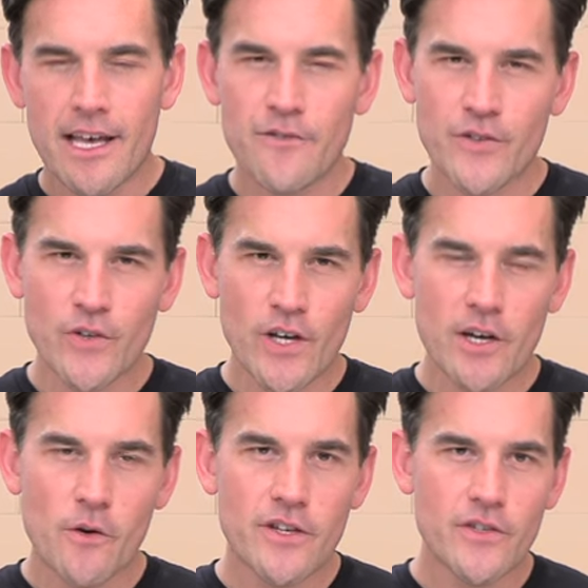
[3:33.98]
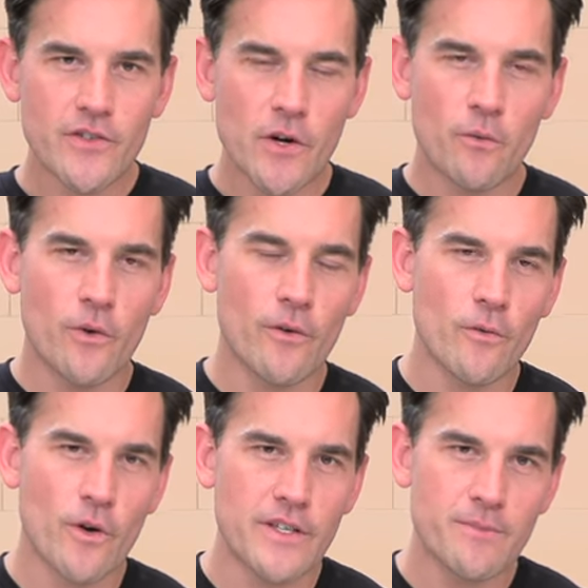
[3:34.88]
If you still got questions, don't
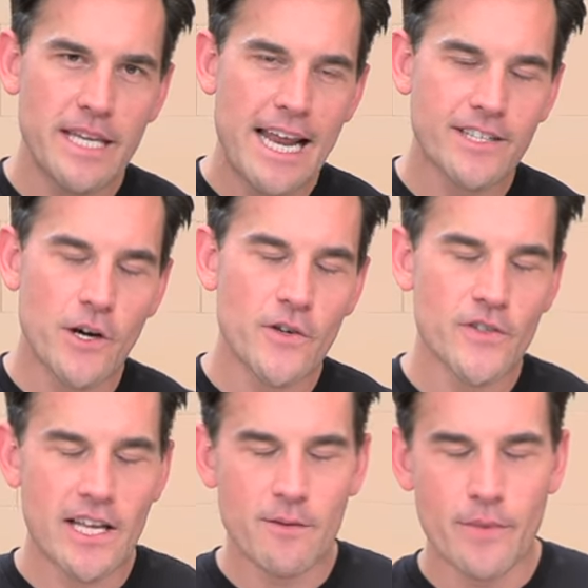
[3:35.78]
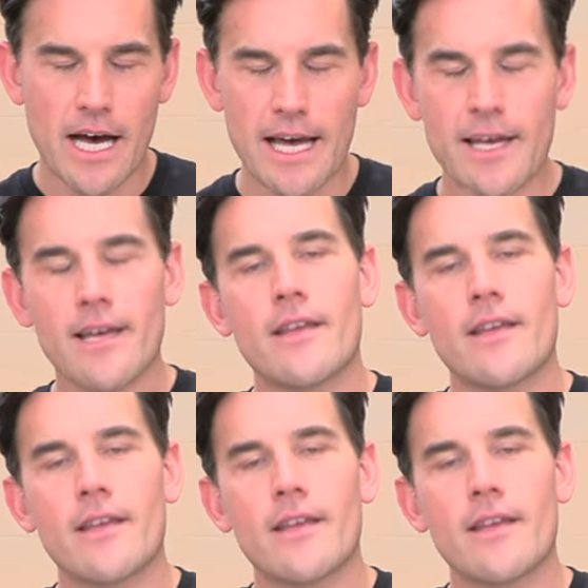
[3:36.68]
worry. SpeedAddicts are standing by